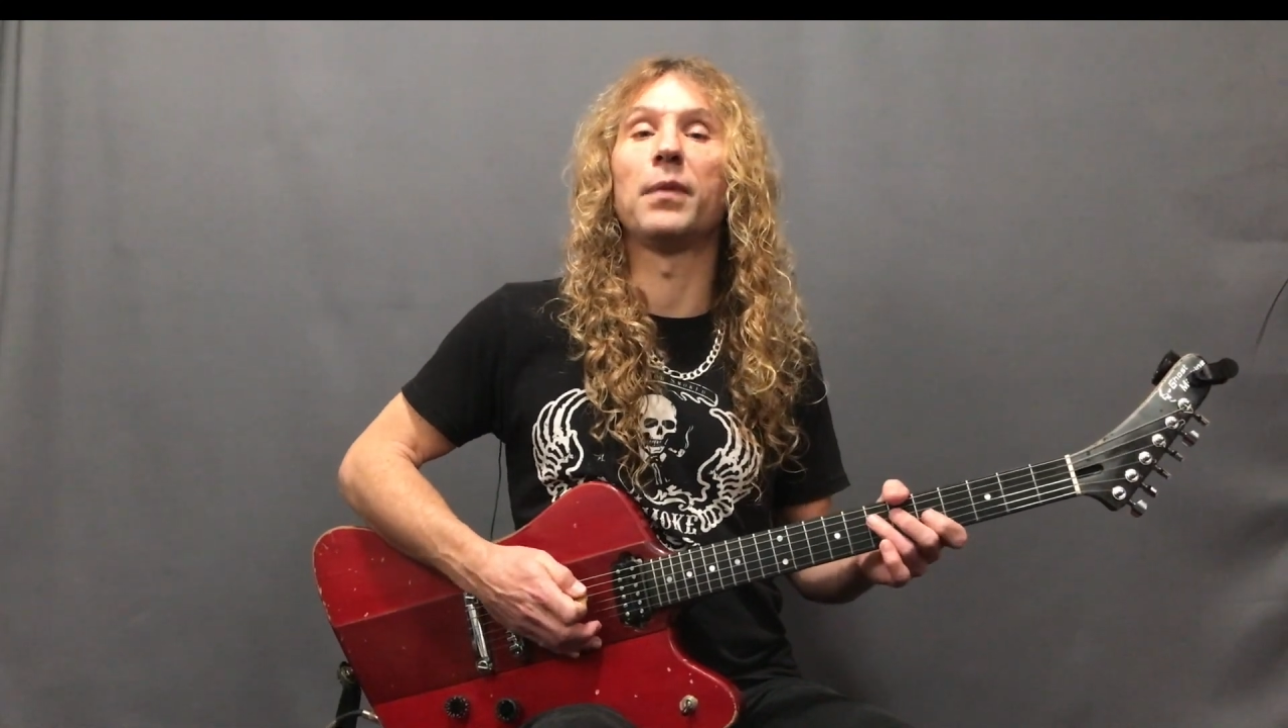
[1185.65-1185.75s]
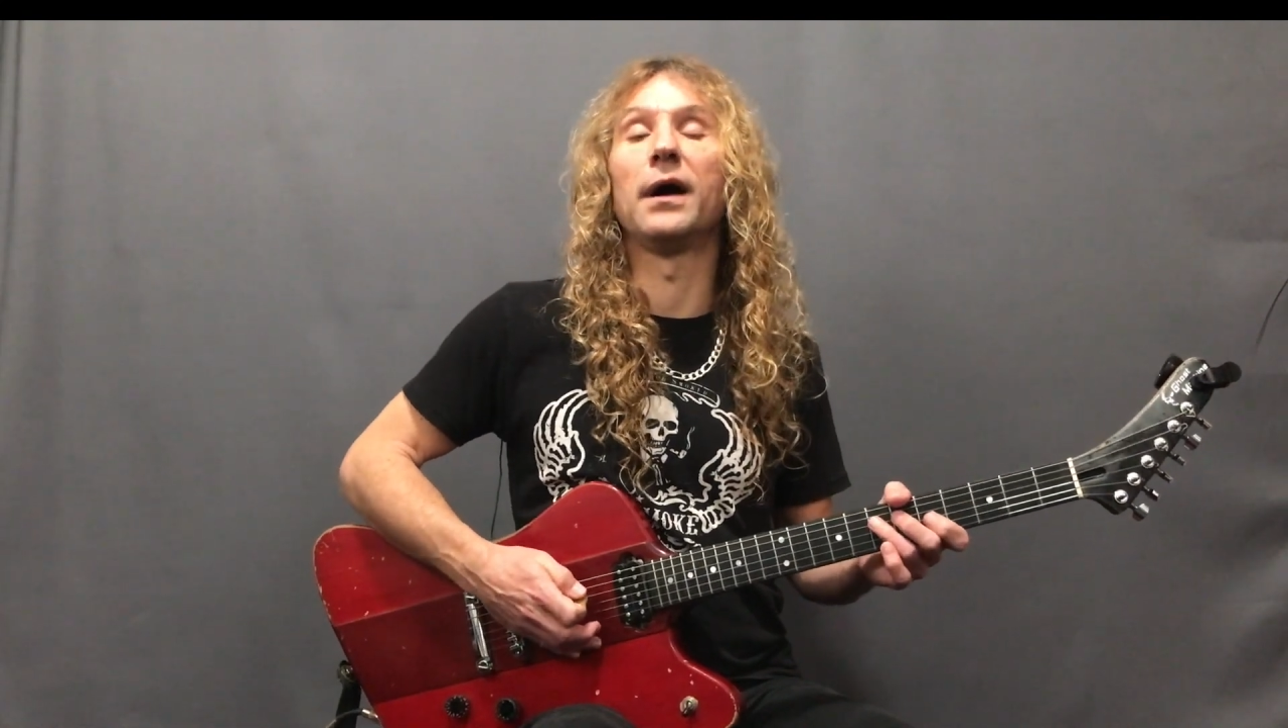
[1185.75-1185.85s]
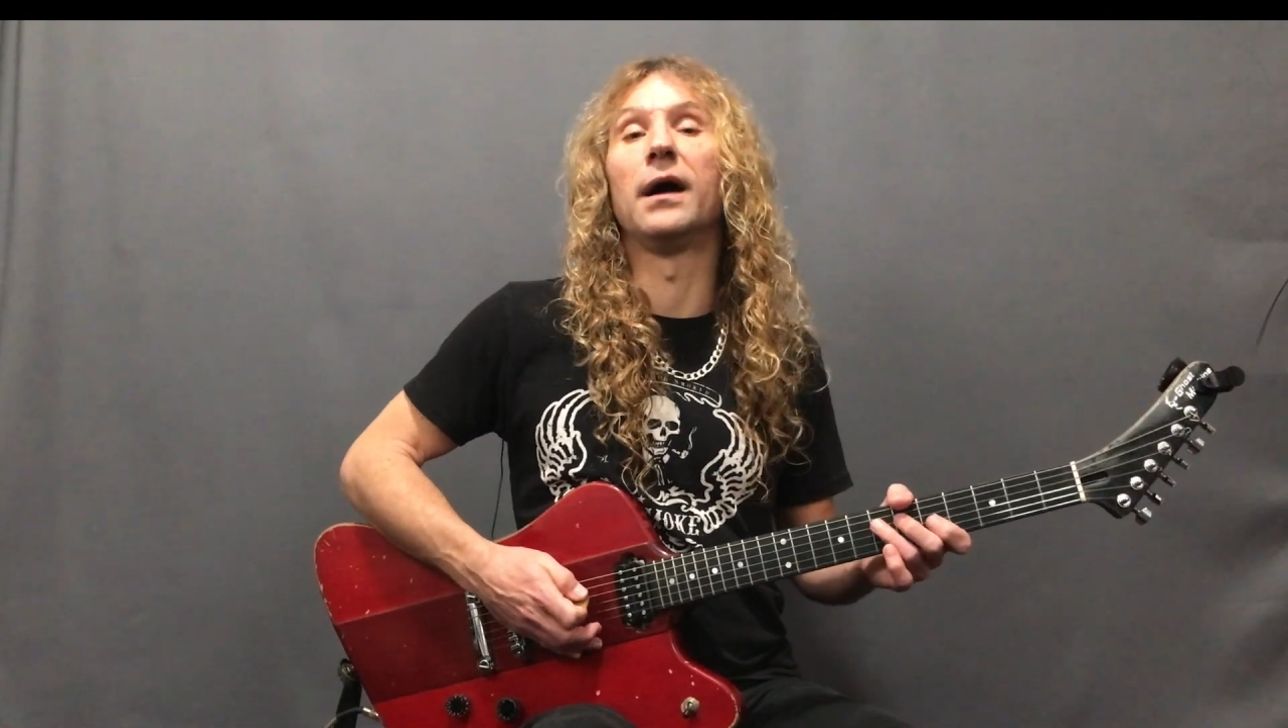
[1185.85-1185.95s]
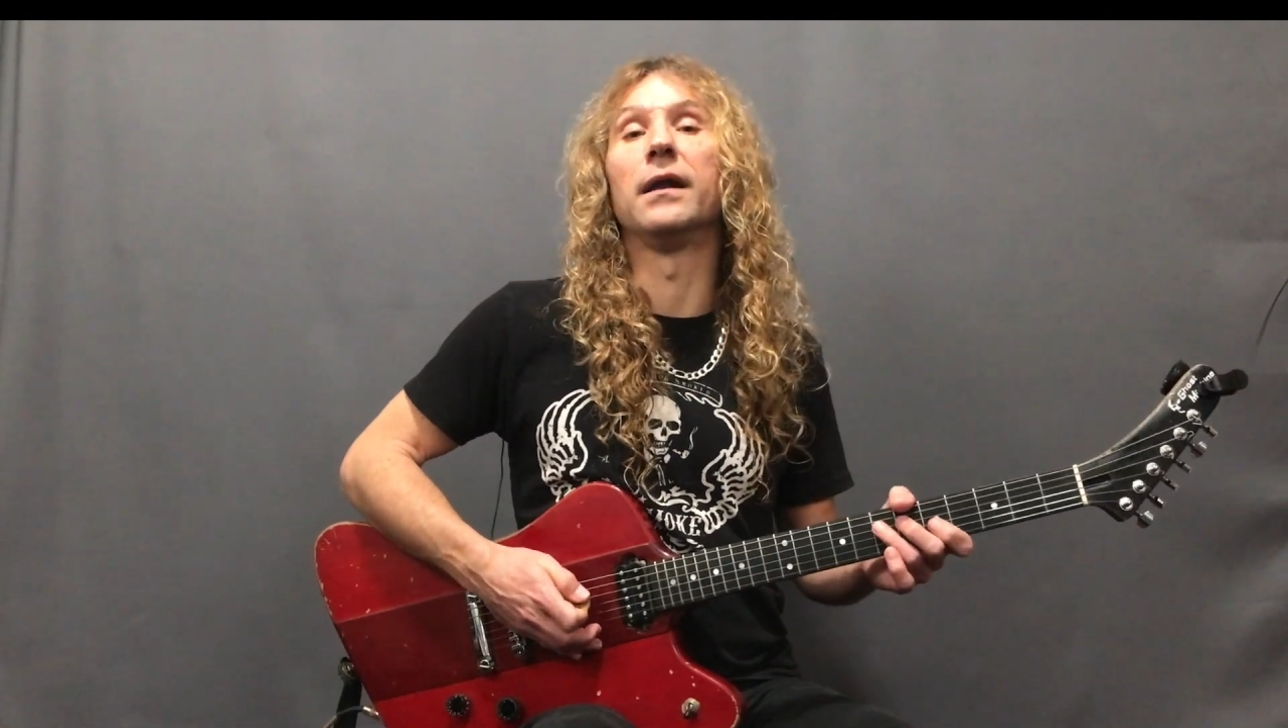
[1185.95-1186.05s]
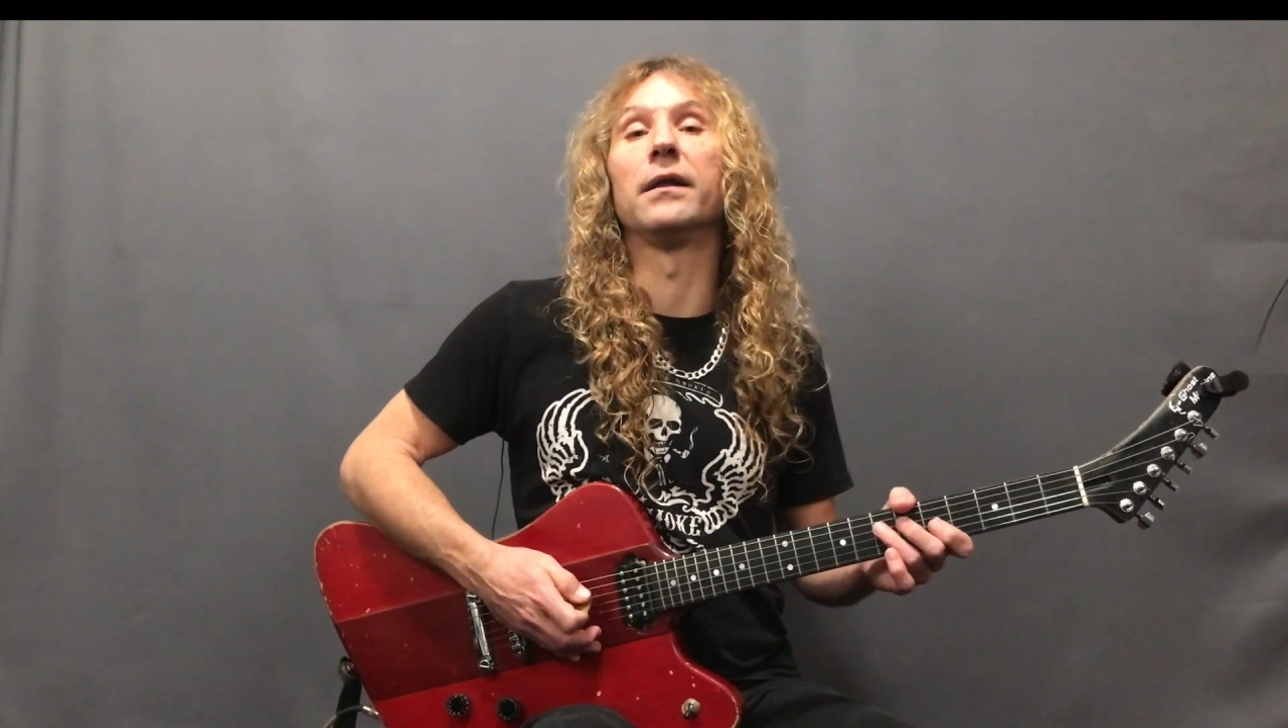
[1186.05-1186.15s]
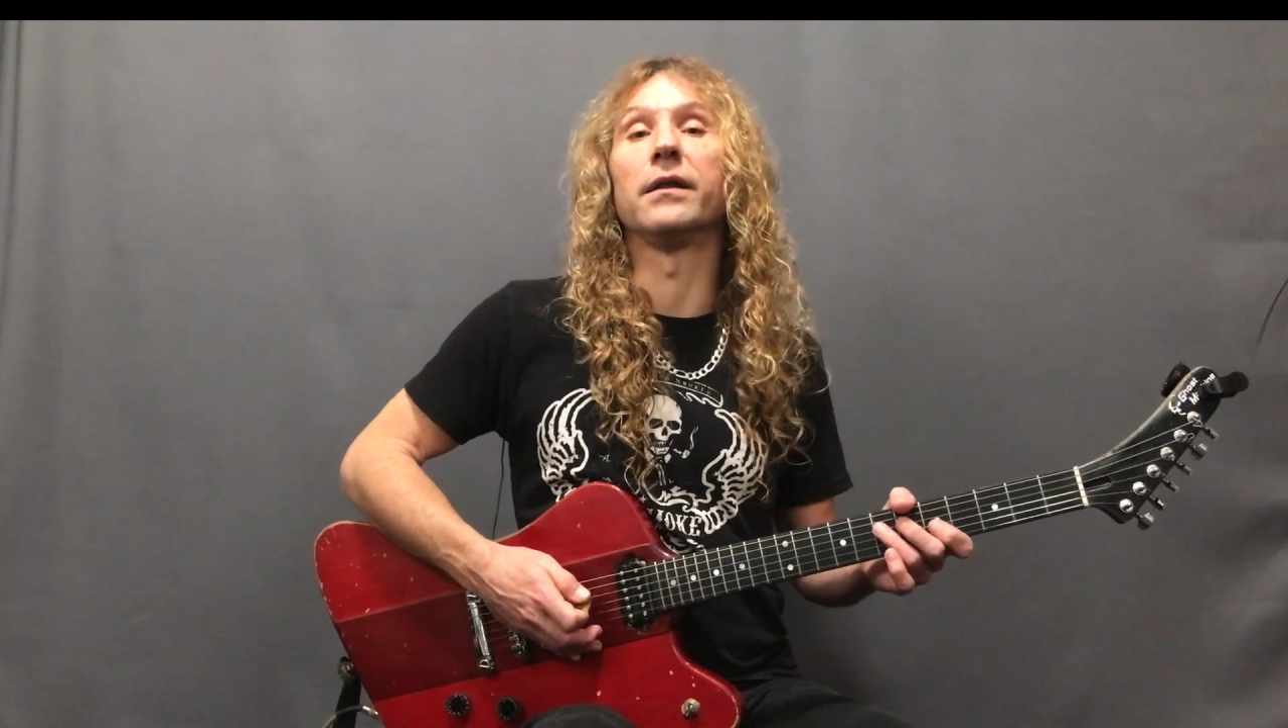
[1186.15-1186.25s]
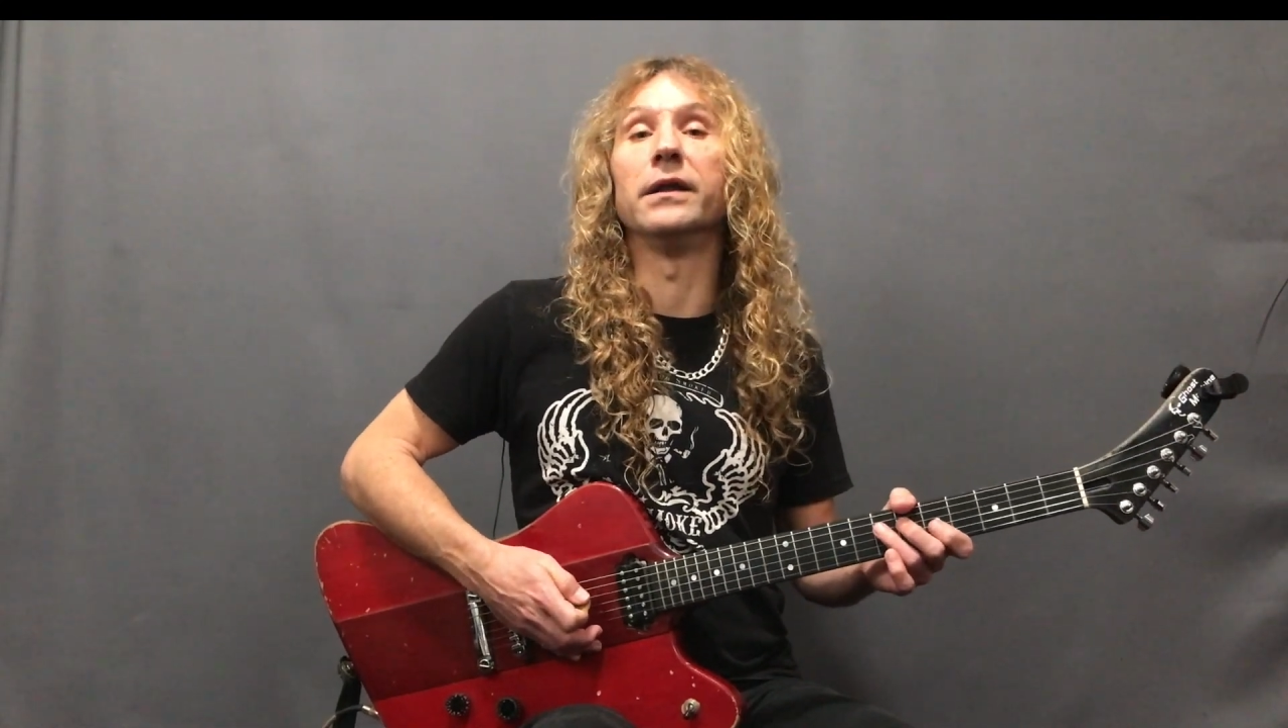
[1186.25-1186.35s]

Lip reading: on